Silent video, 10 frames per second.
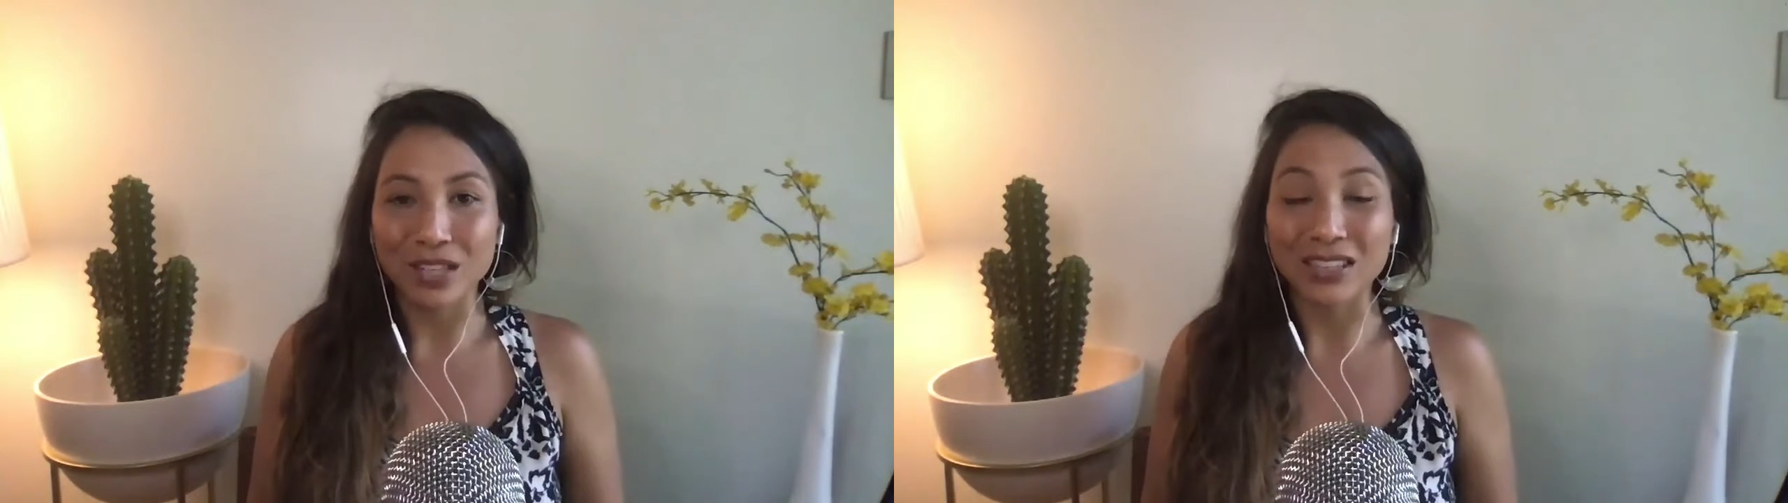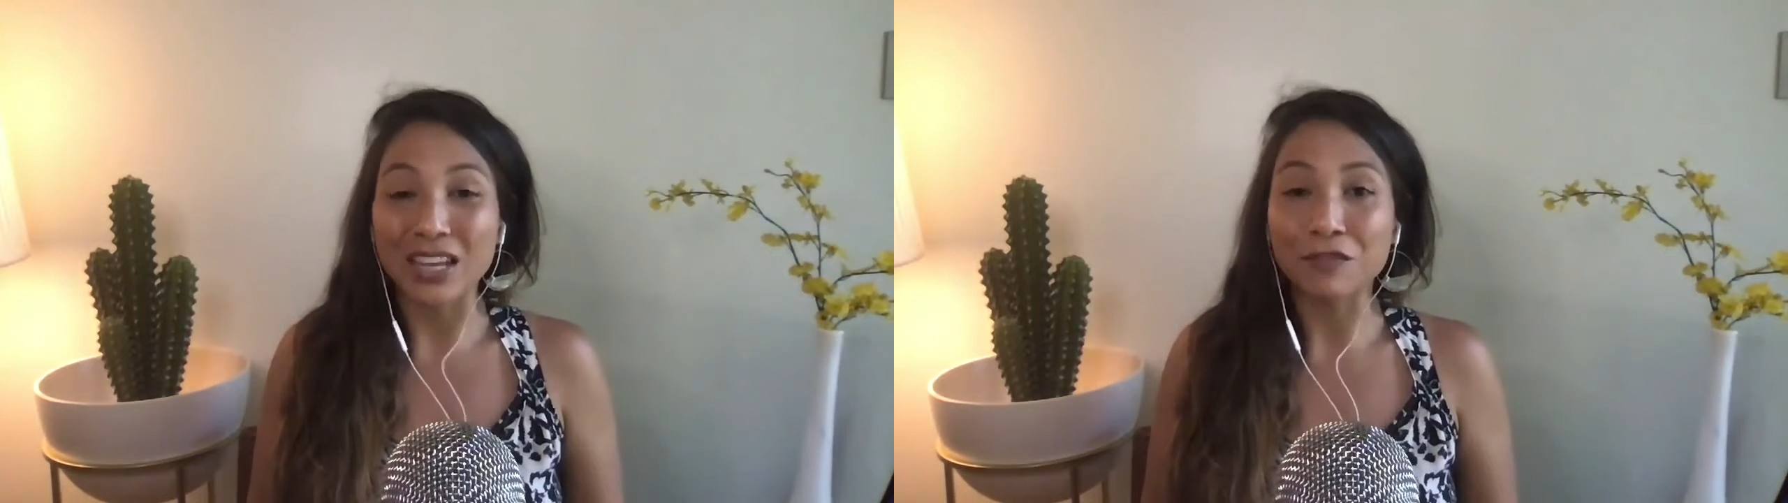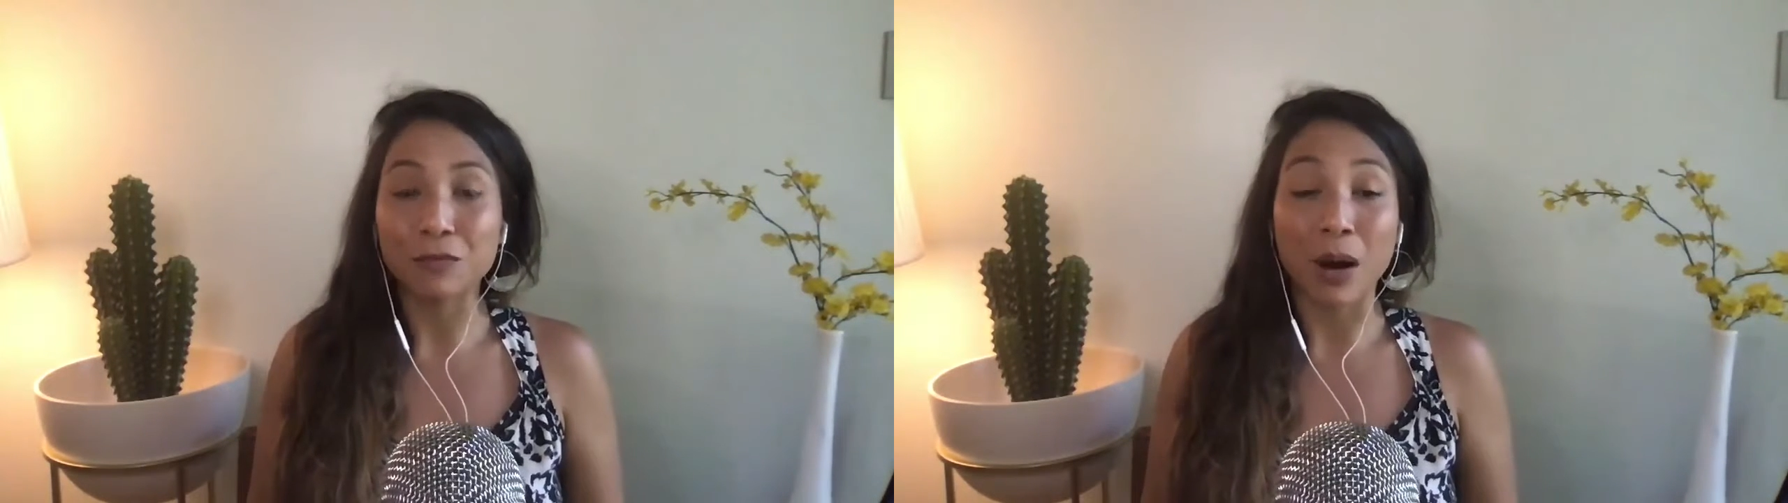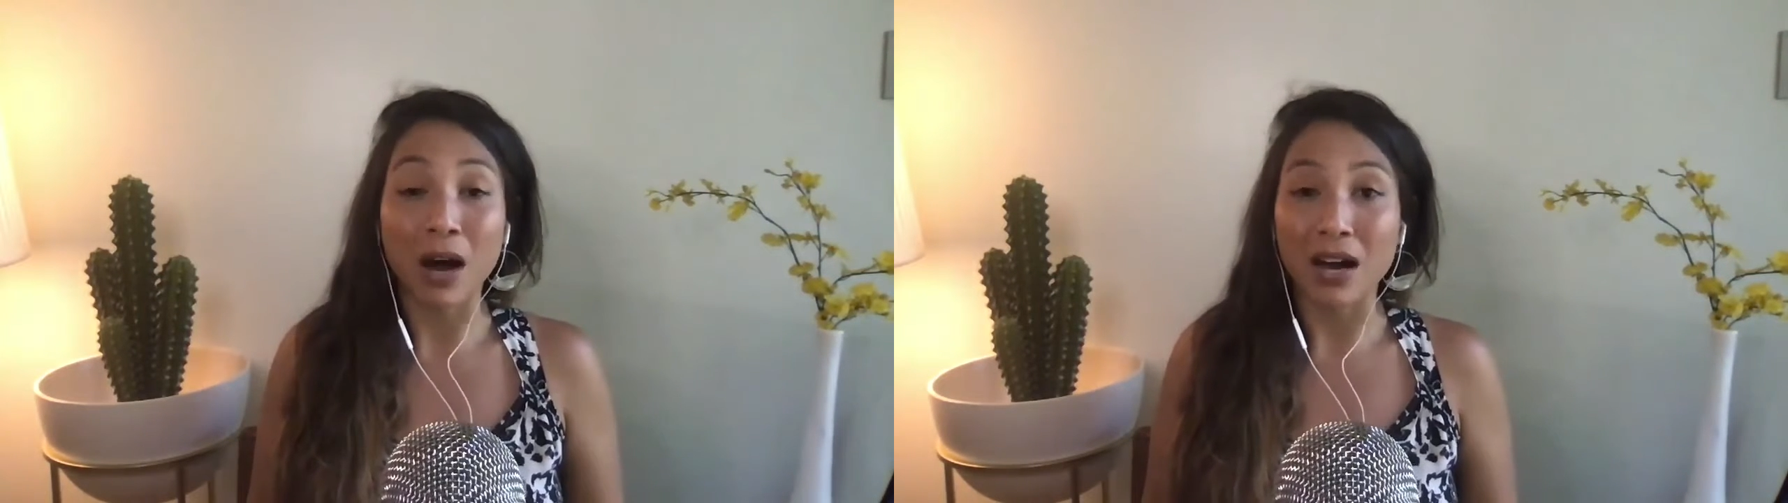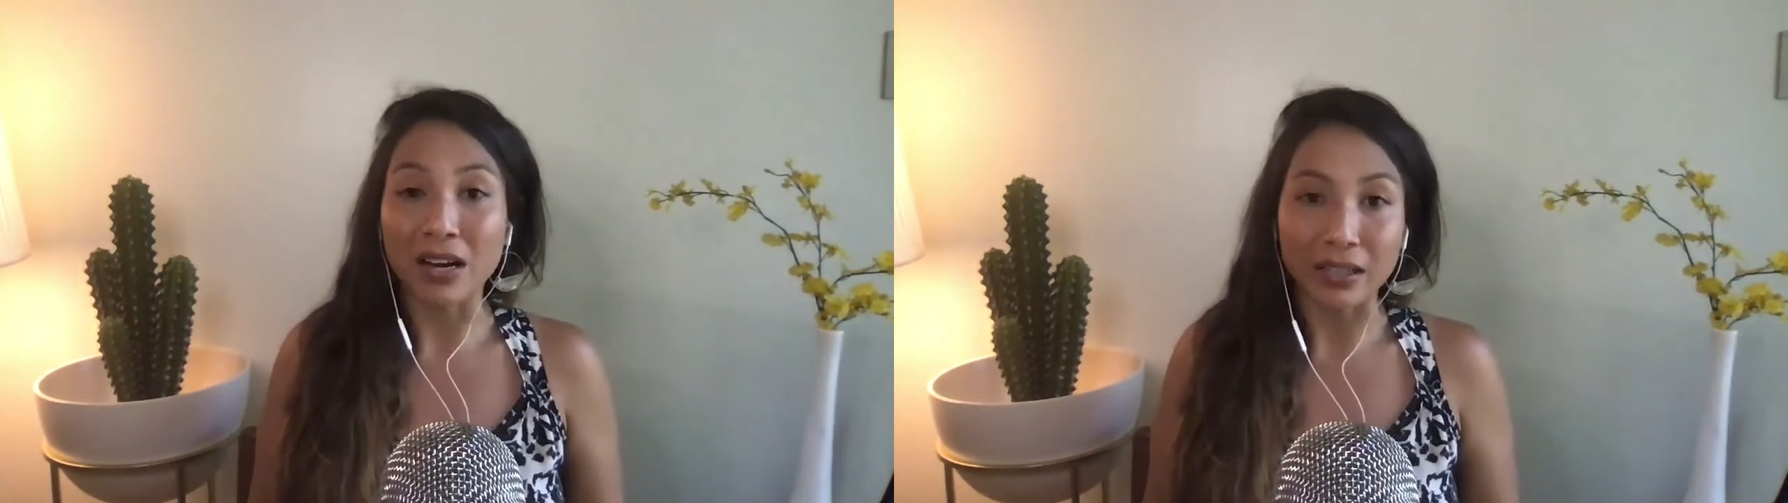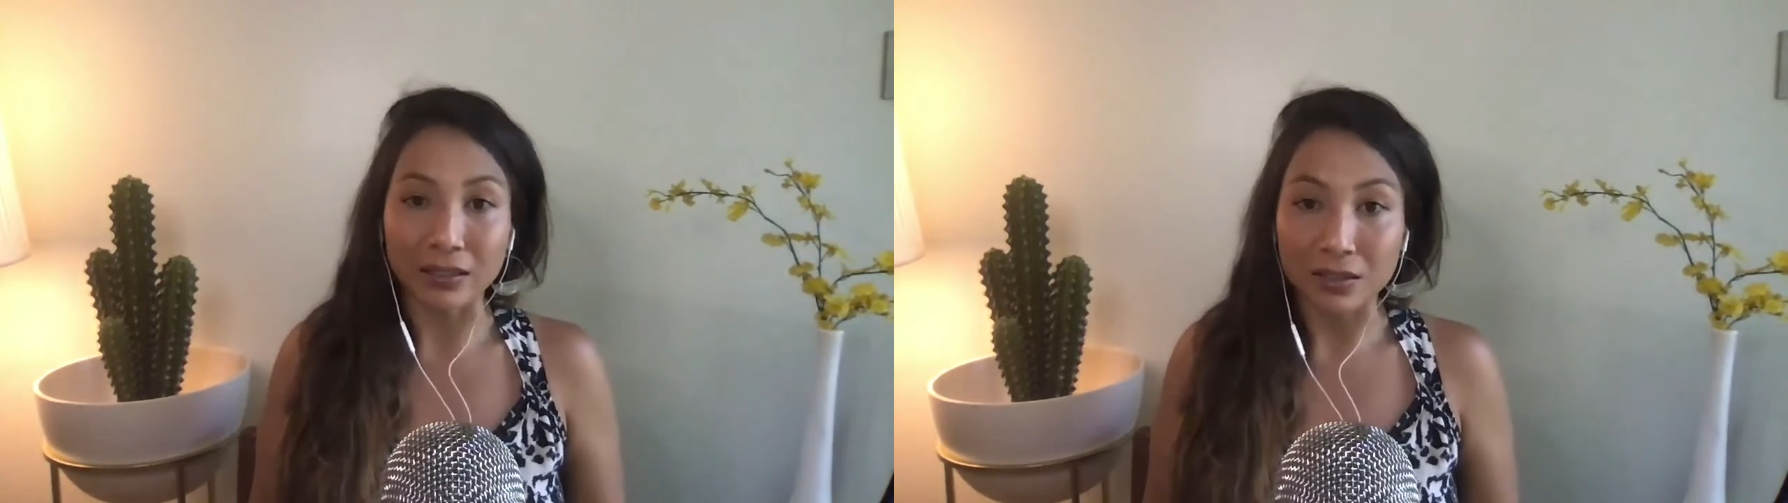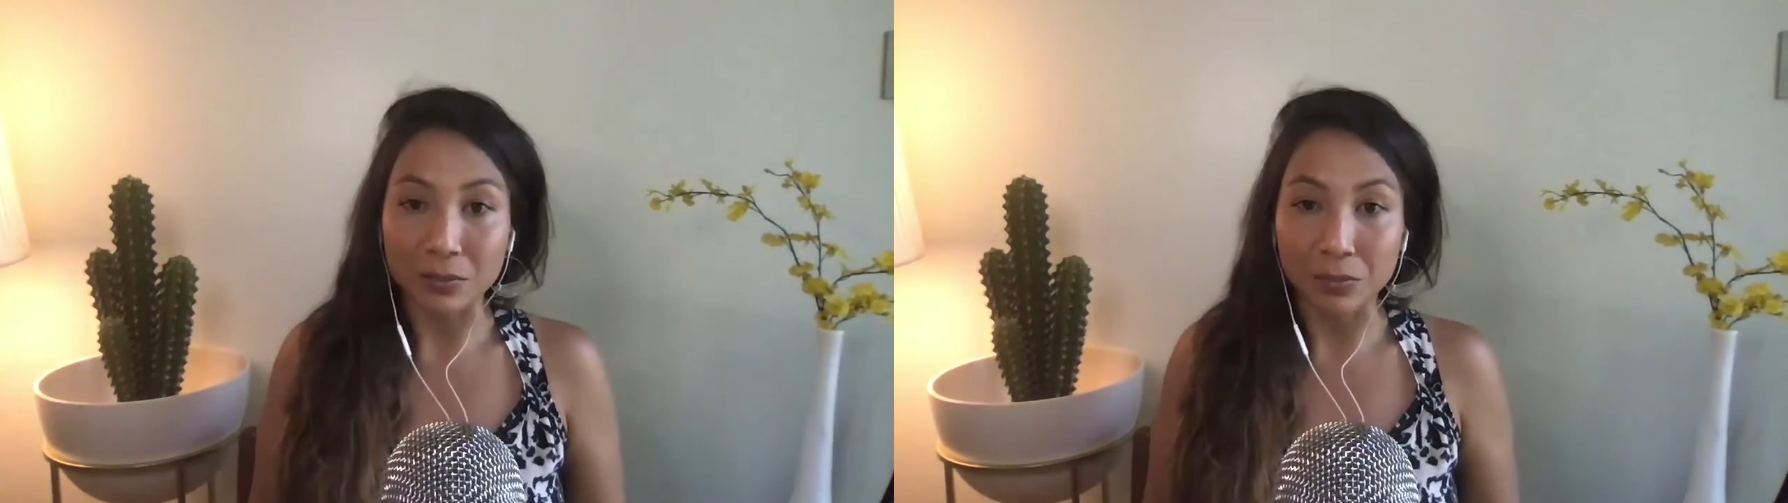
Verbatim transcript: left behind